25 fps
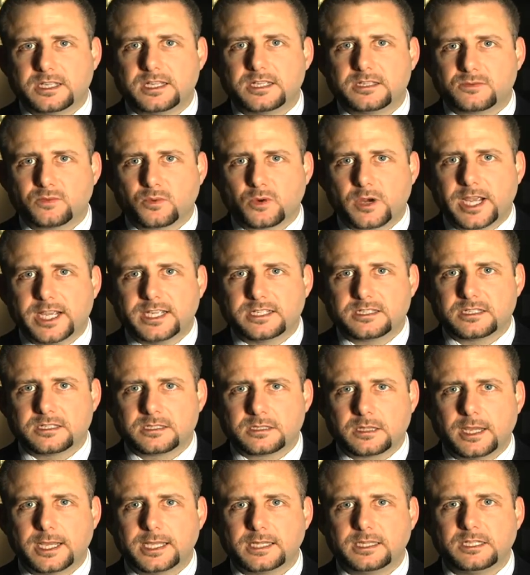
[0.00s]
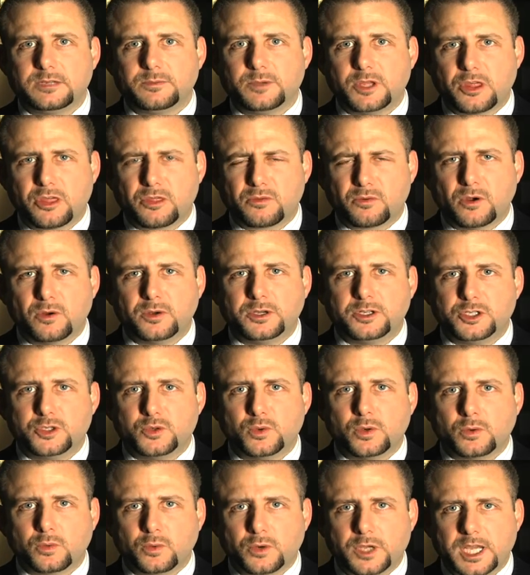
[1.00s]
his race is likely to be thrown
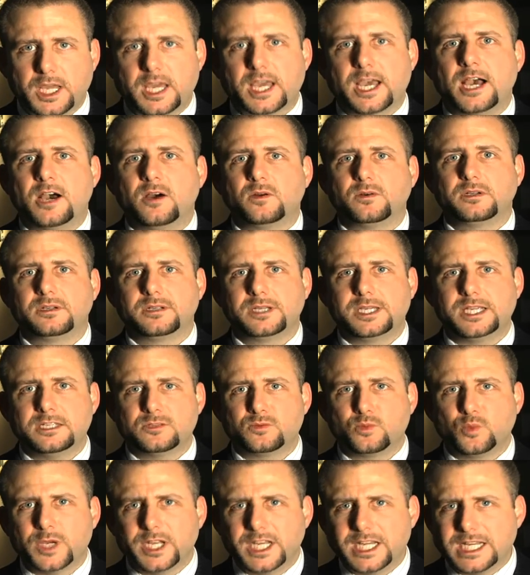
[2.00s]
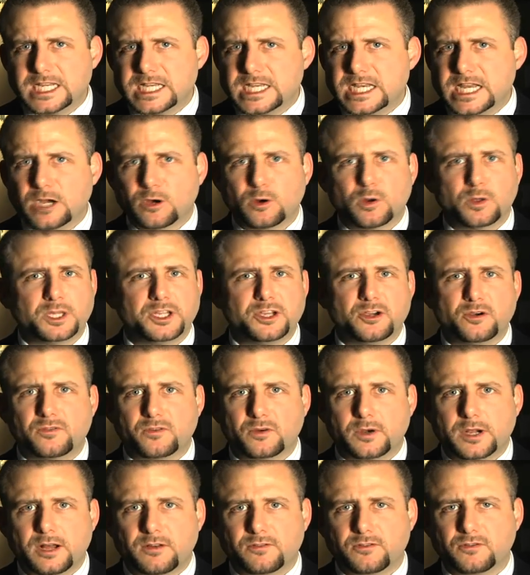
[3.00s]
into a recount, he's winning narrowly
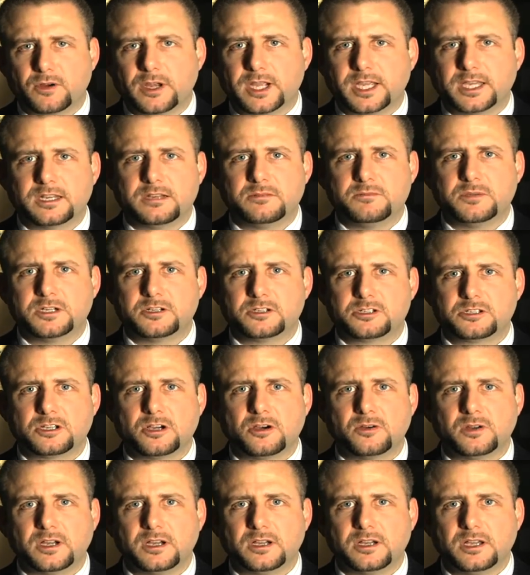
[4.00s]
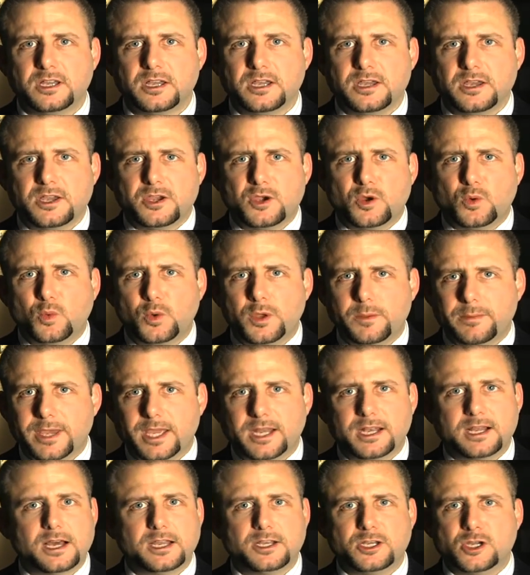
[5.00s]
over Al Franken in Minnesota. We may
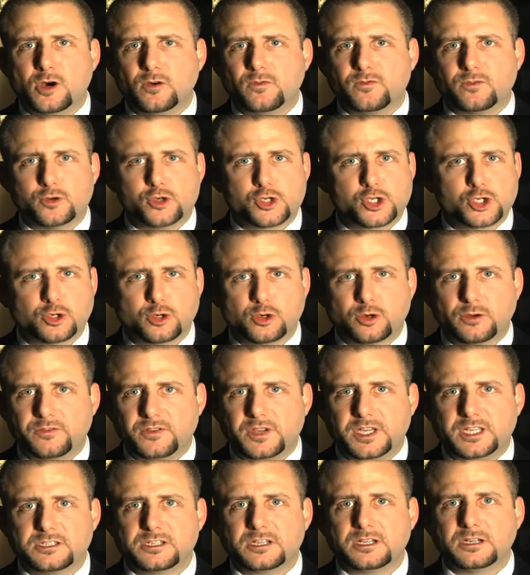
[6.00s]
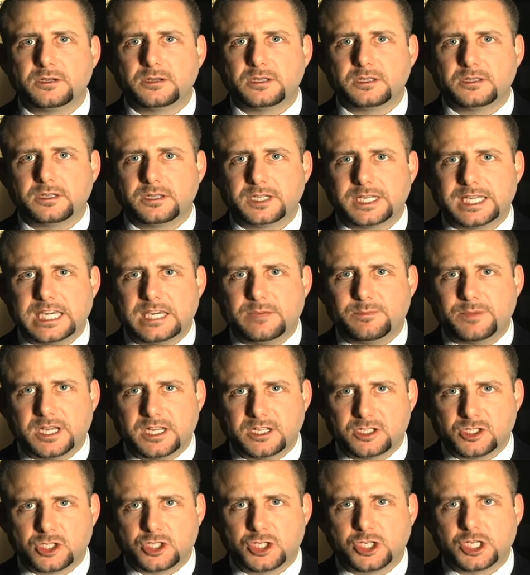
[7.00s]
not know for sure if he's going to keep
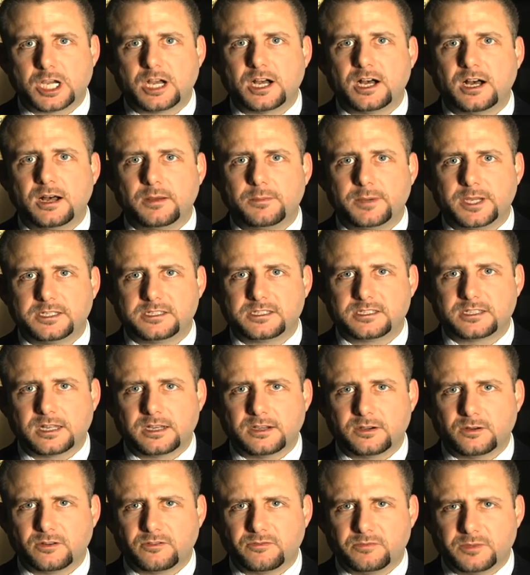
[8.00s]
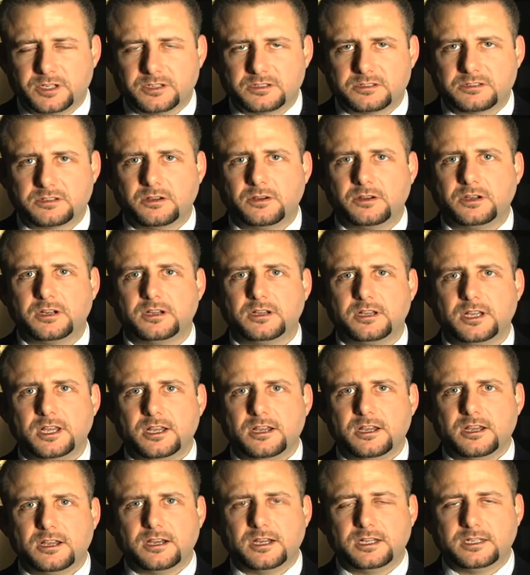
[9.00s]
his job as Senator of Minnesota
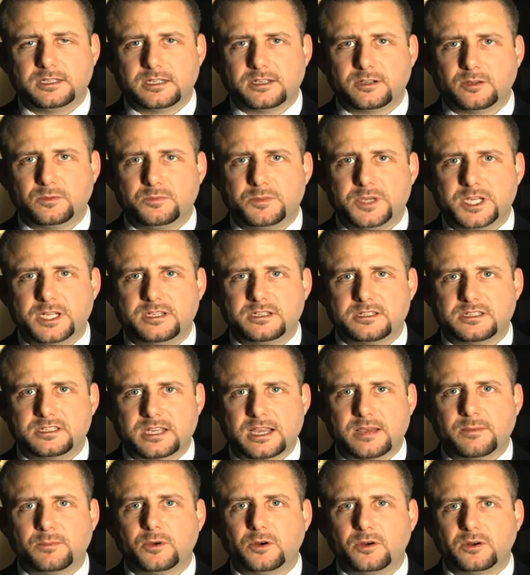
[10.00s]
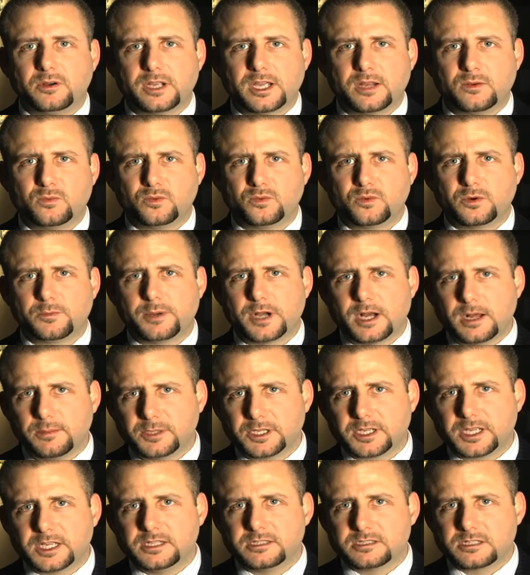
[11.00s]
until mid-December. And
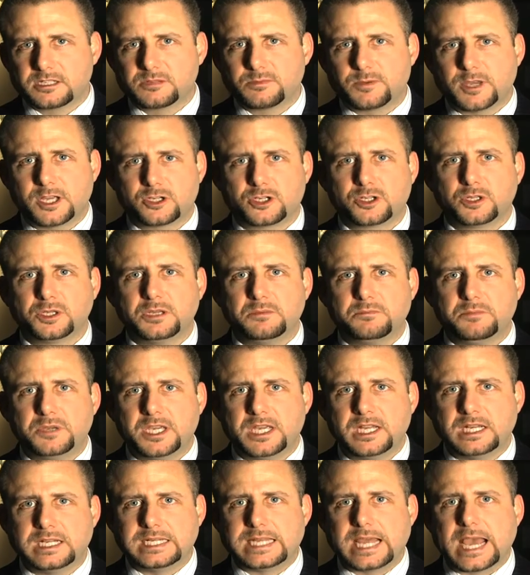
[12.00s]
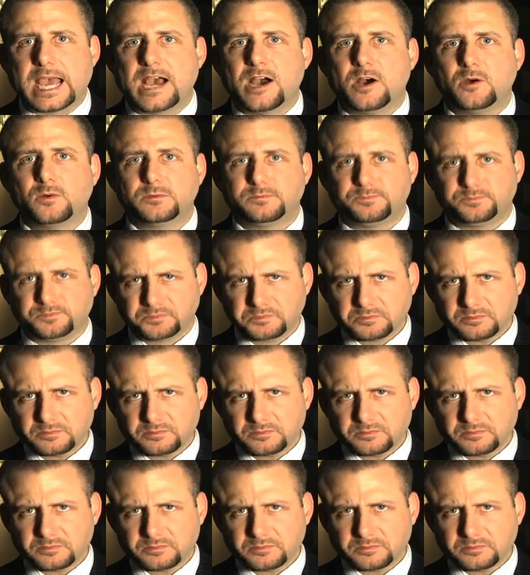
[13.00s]
Republicans, especially being down